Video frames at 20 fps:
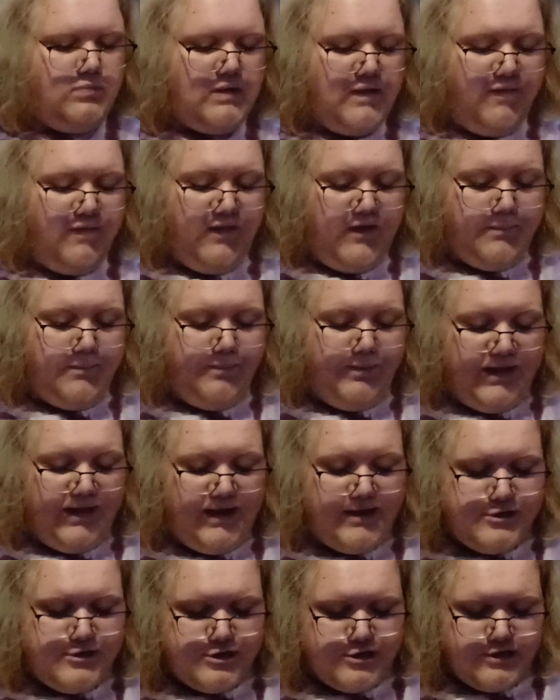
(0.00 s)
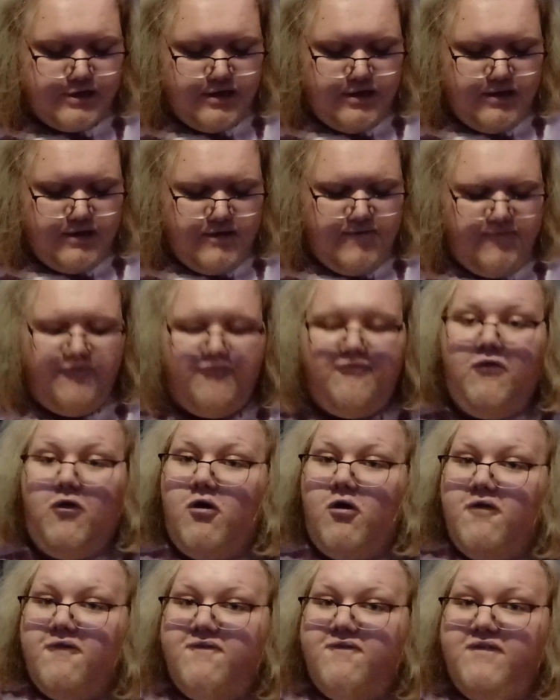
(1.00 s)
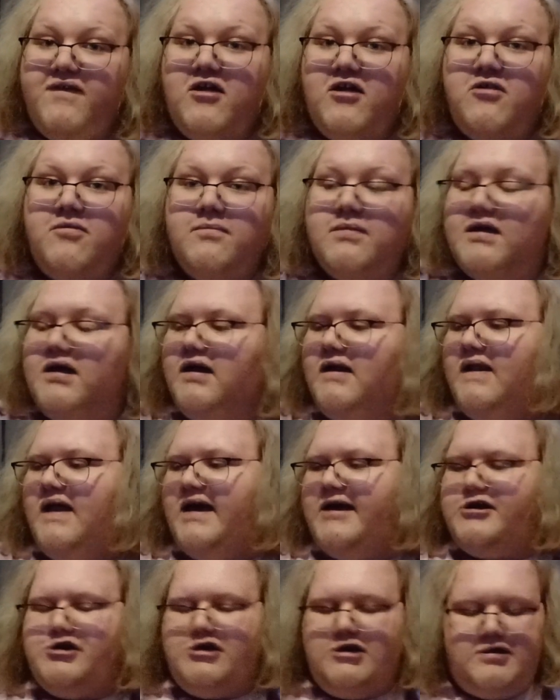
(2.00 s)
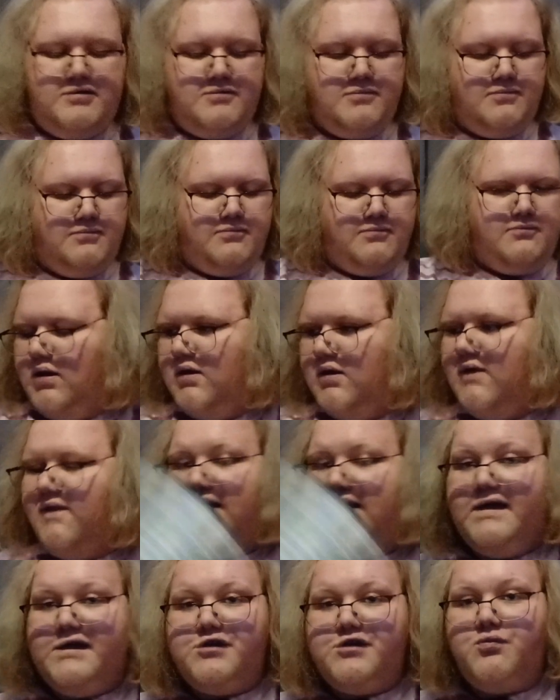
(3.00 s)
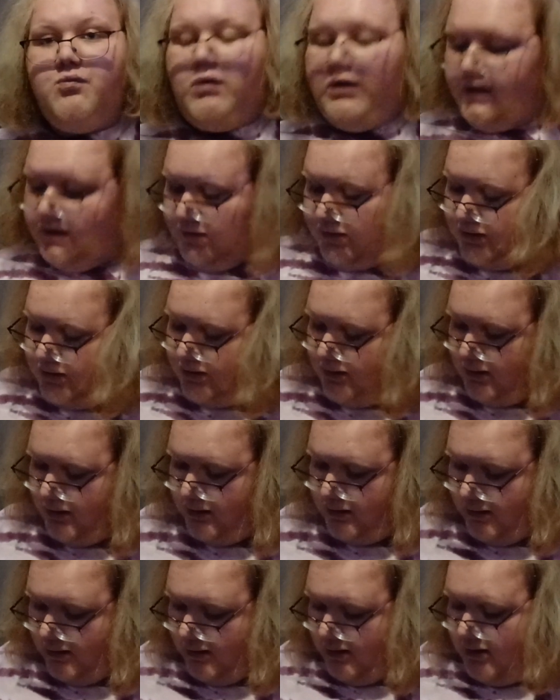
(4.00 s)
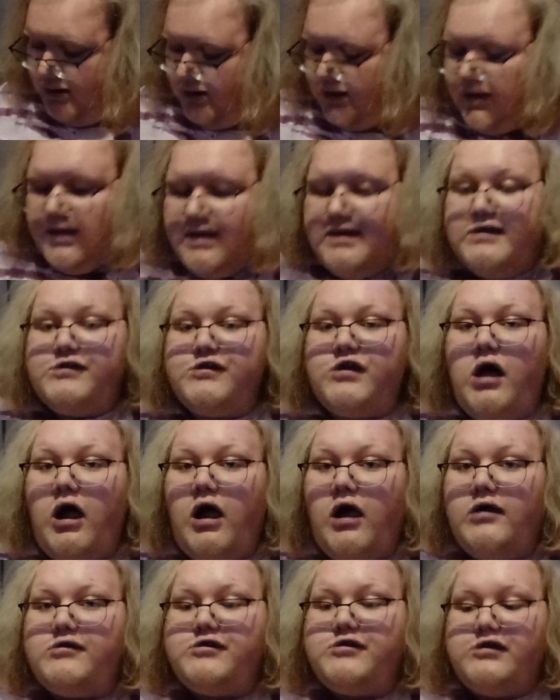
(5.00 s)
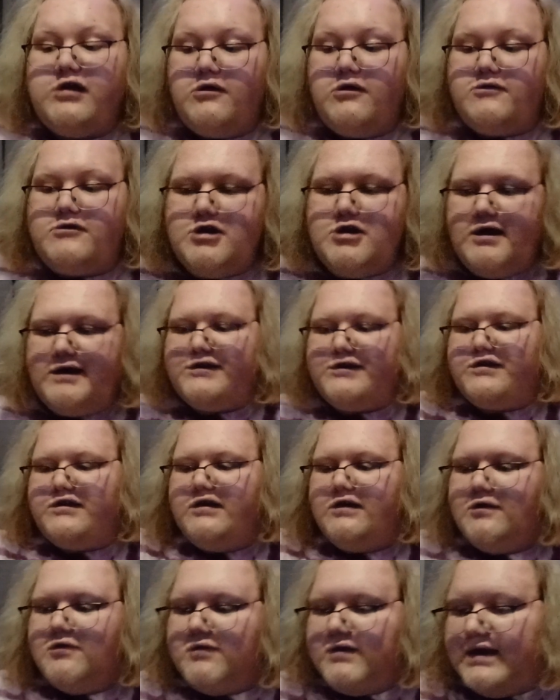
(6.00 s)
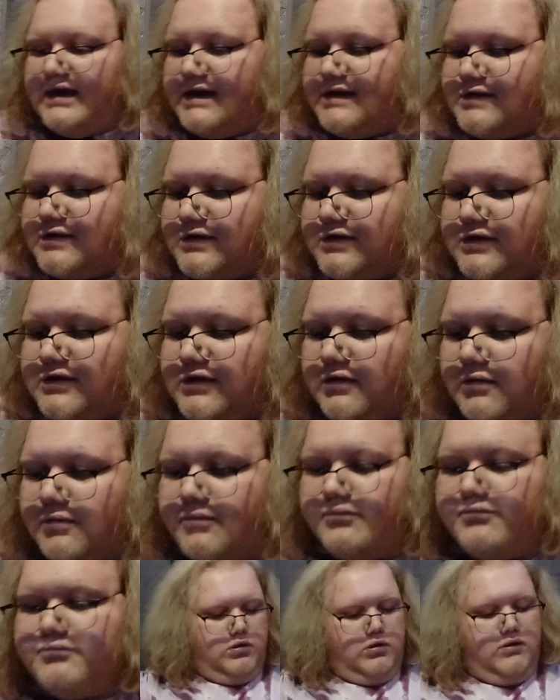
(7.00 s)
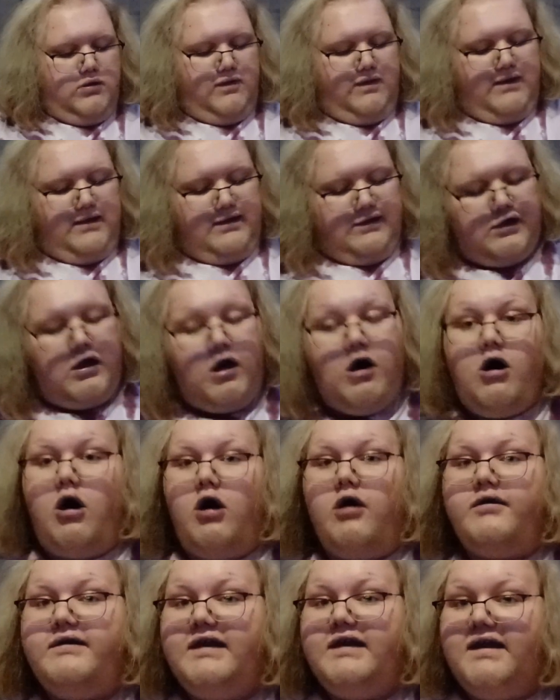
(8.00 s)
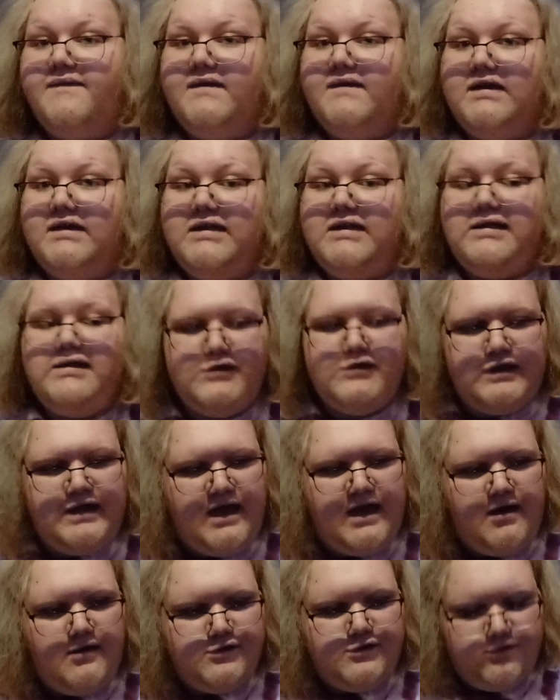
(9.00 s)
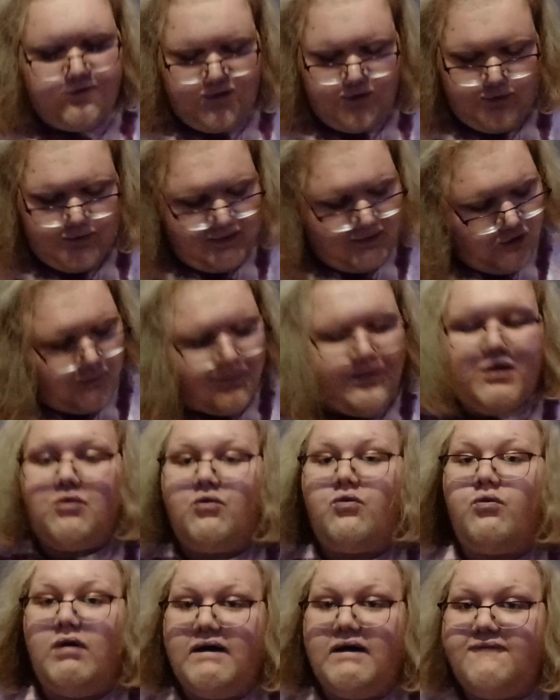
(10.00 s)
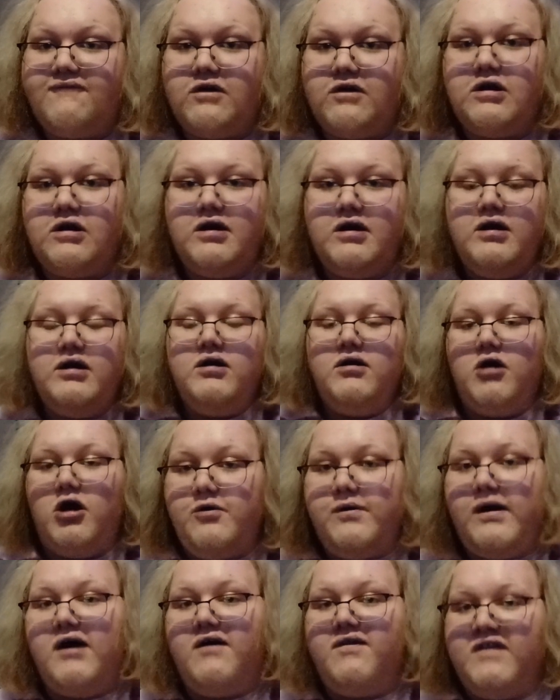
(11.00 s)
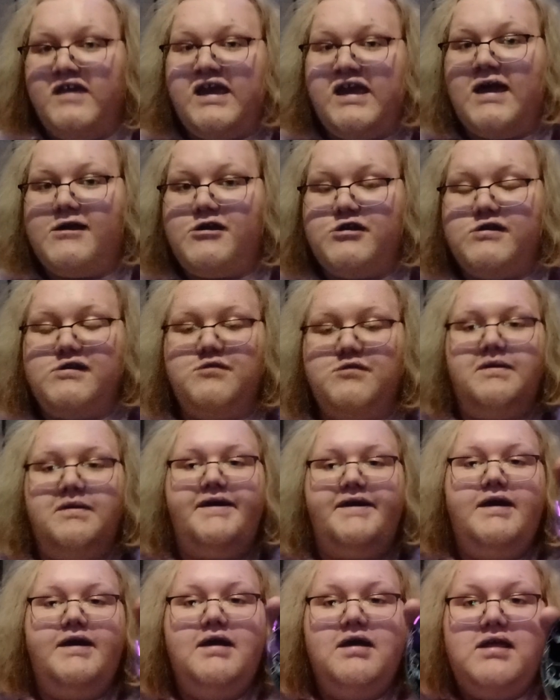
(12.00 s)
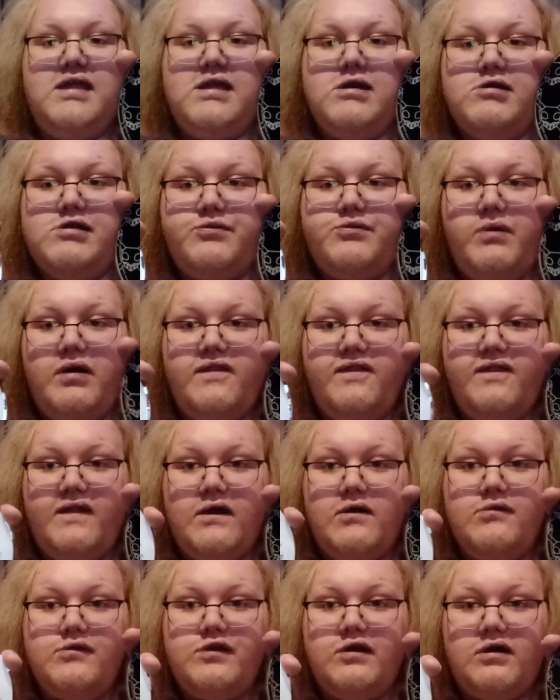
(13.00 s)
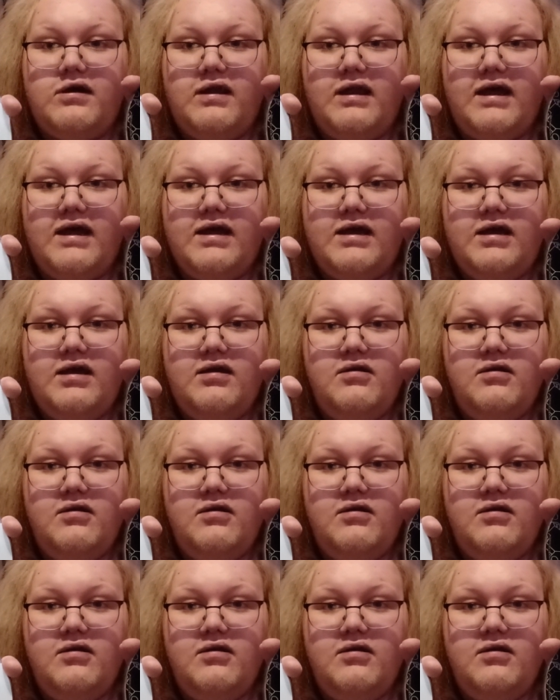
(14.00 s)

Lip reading: The Bleach 4-film collection. This one is also just 2 discs. These are DVDs now, so they're a little bit rougher around the edges, but here's what those look like.